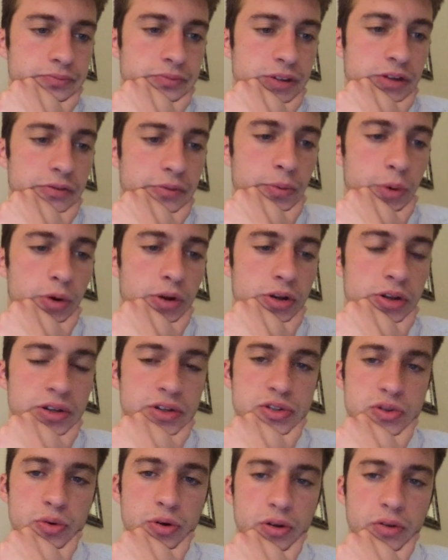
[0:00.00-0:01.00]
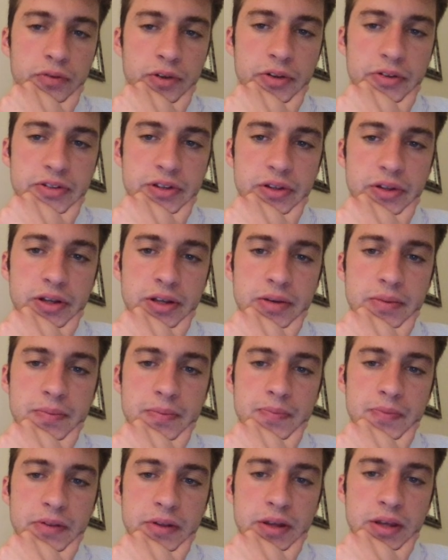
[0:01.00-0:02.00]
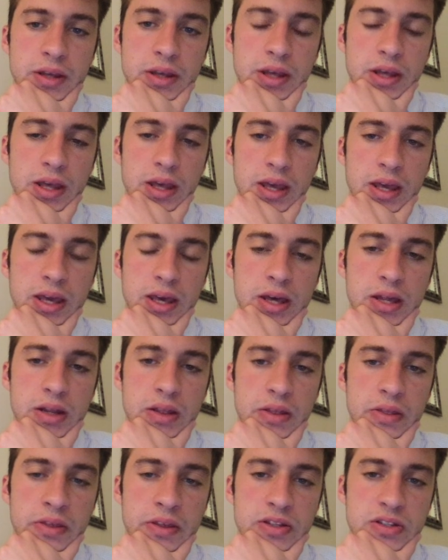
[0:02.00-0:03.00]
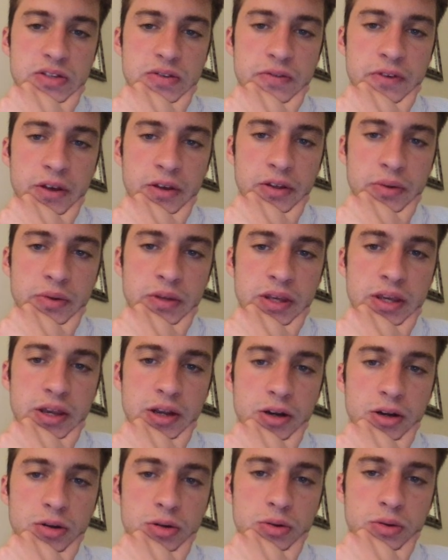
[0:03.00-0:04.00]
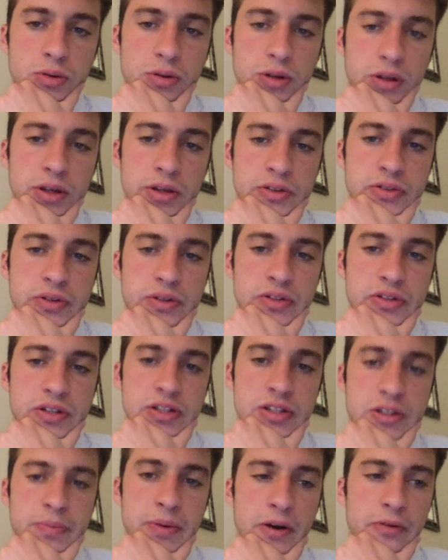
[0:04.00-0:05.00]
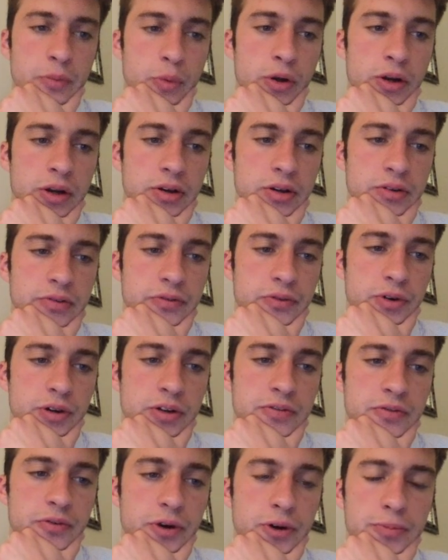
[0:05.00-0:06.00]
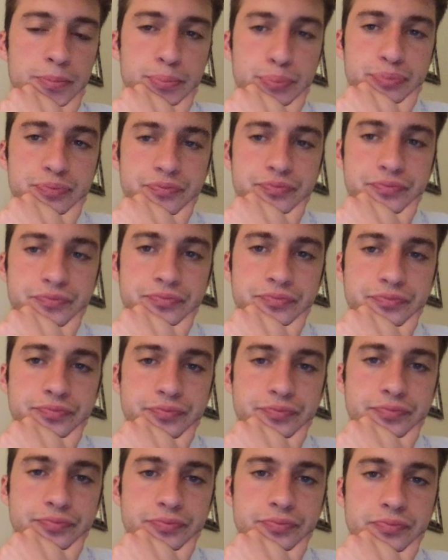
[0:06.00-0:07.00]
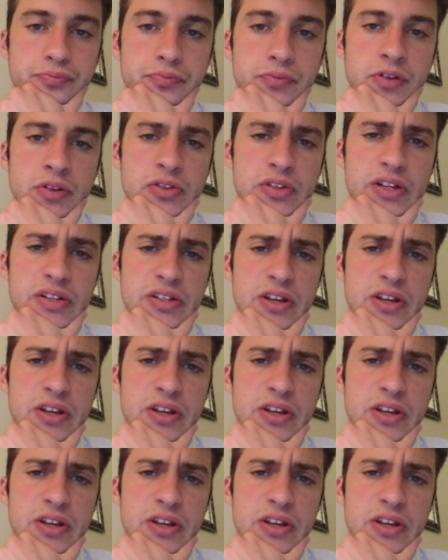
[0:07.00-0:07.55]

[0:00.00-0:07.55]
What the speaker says: from going to historical volatility. And this value here, as you can see, is about 144. So that's how